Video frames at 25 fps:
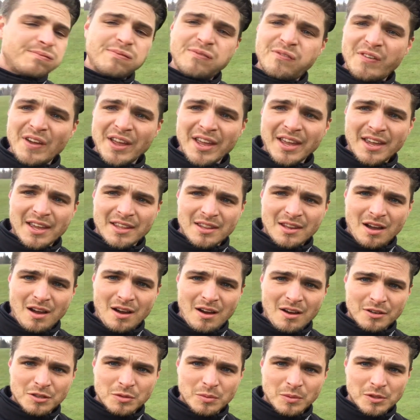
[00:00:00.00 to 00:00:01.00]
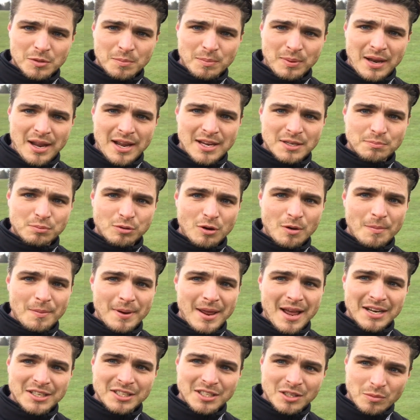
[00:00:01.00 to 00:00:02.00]
thinking the hardest one to play is
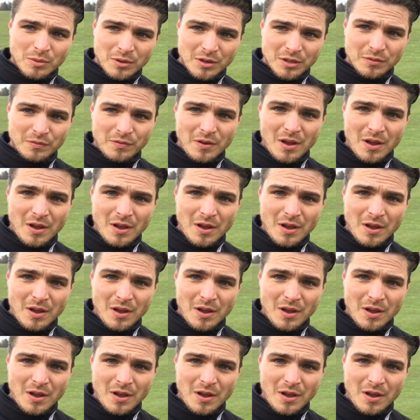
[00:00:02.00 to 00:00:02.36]
probably actually the one that's